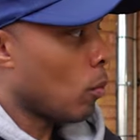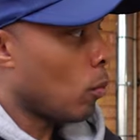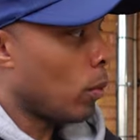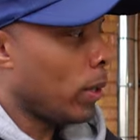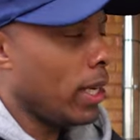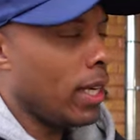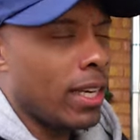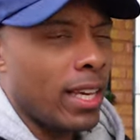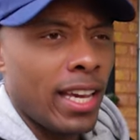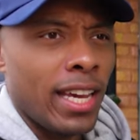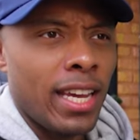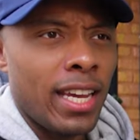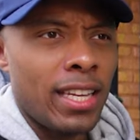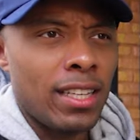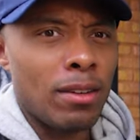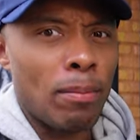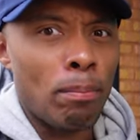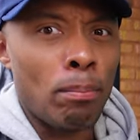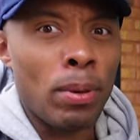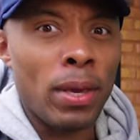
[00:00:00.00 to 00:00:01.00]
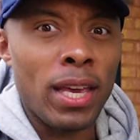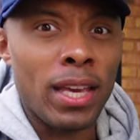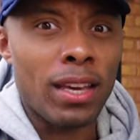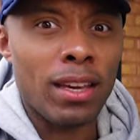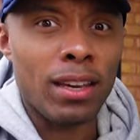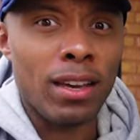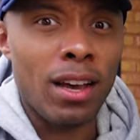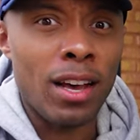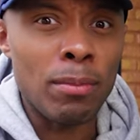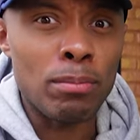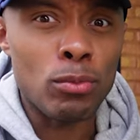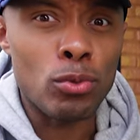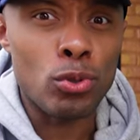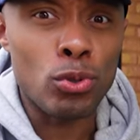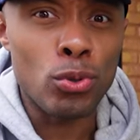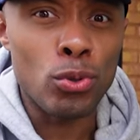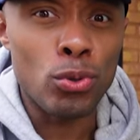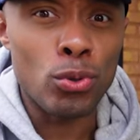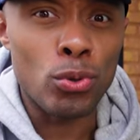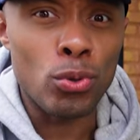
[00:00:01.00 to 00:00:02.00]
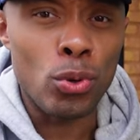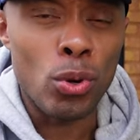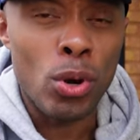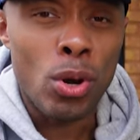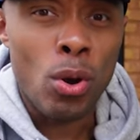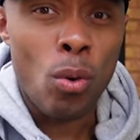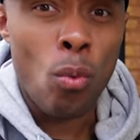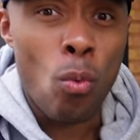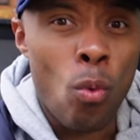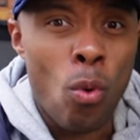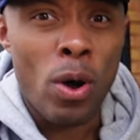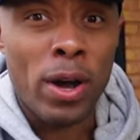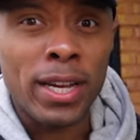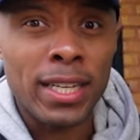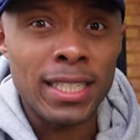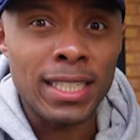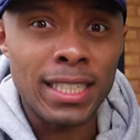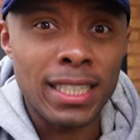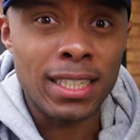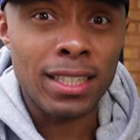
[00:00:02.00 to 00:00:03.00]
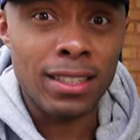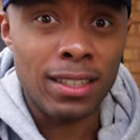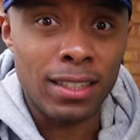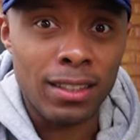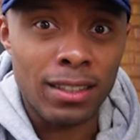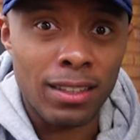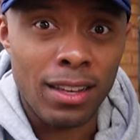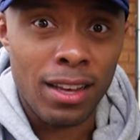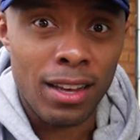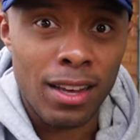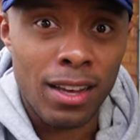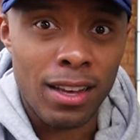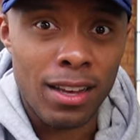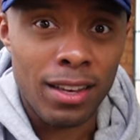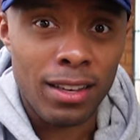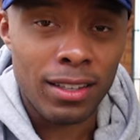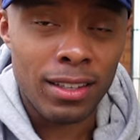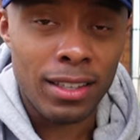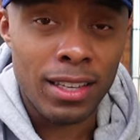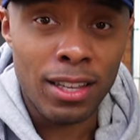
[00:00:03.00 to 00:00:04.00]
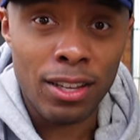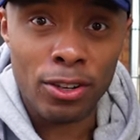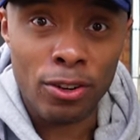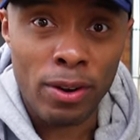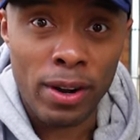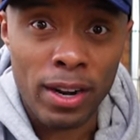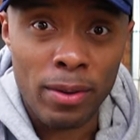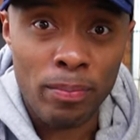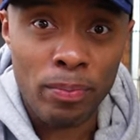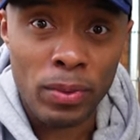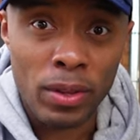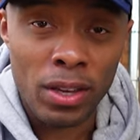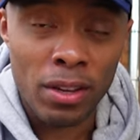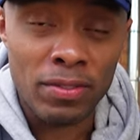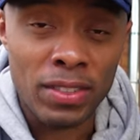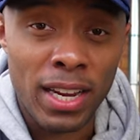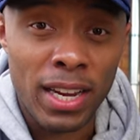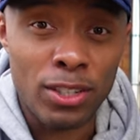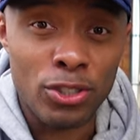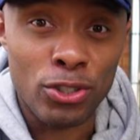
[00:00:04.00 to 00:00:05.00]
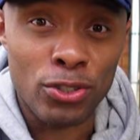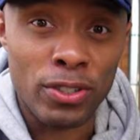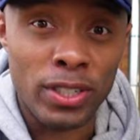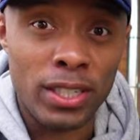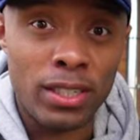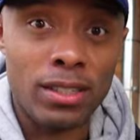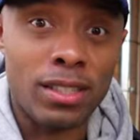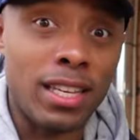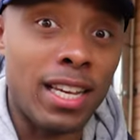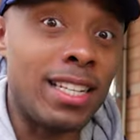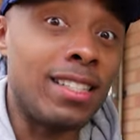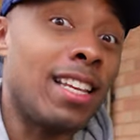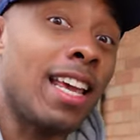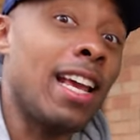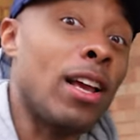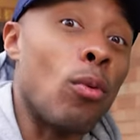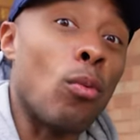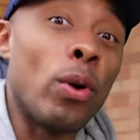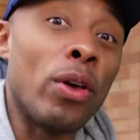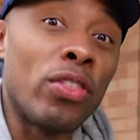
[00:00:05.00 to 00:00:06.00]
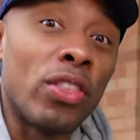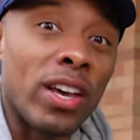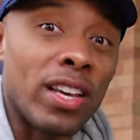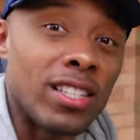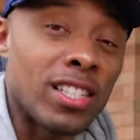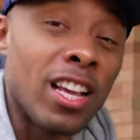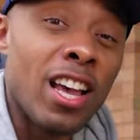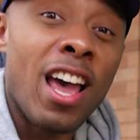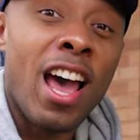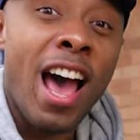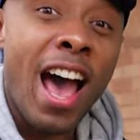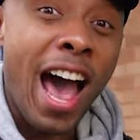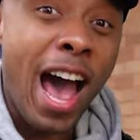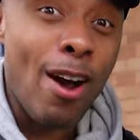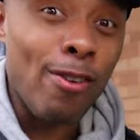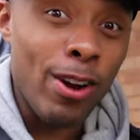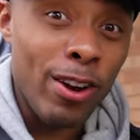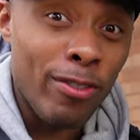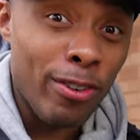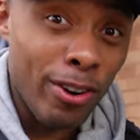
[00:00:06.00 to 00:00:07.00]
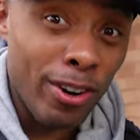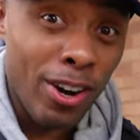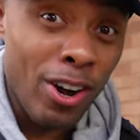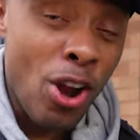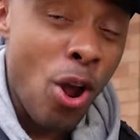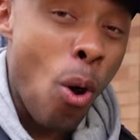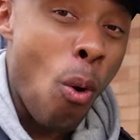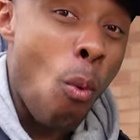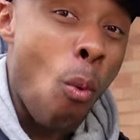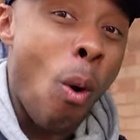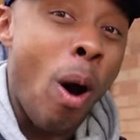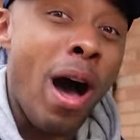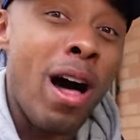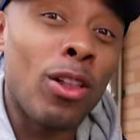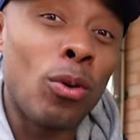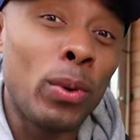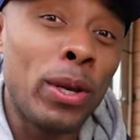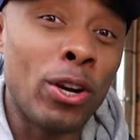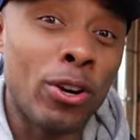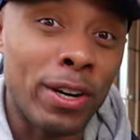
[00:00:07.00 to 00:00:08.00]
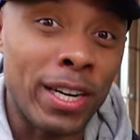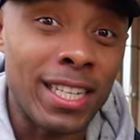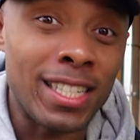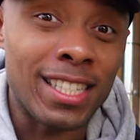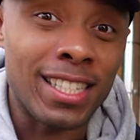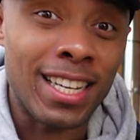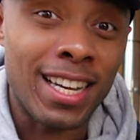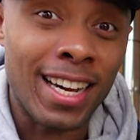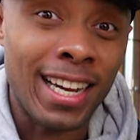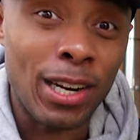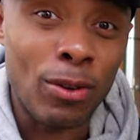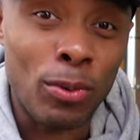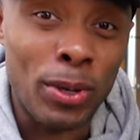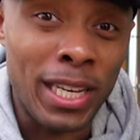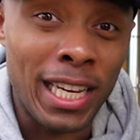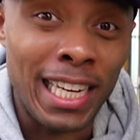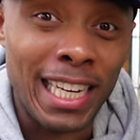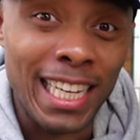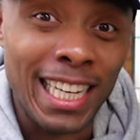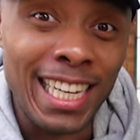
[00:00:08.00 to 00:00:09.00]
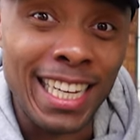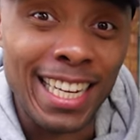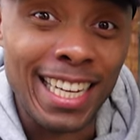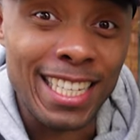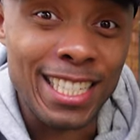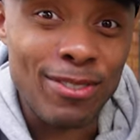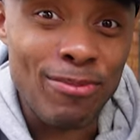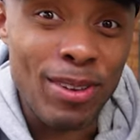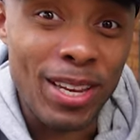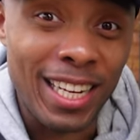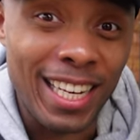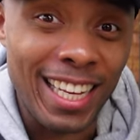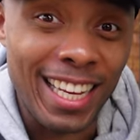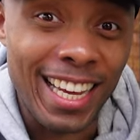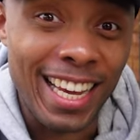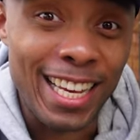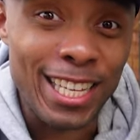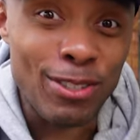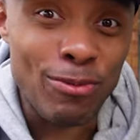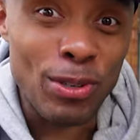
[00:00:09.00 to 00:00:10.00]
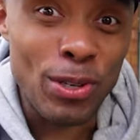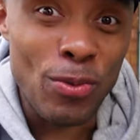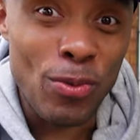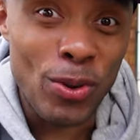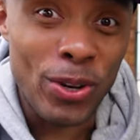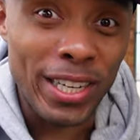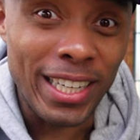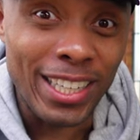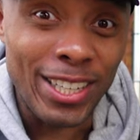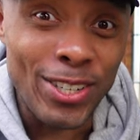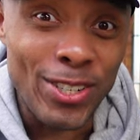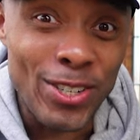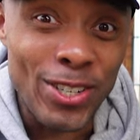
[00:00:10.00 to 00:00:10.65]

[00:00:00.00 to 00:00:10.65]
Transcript: we can pick up to 1 kilogram of tangerines and take with us. However, while we are inside, we can eat as many as we want,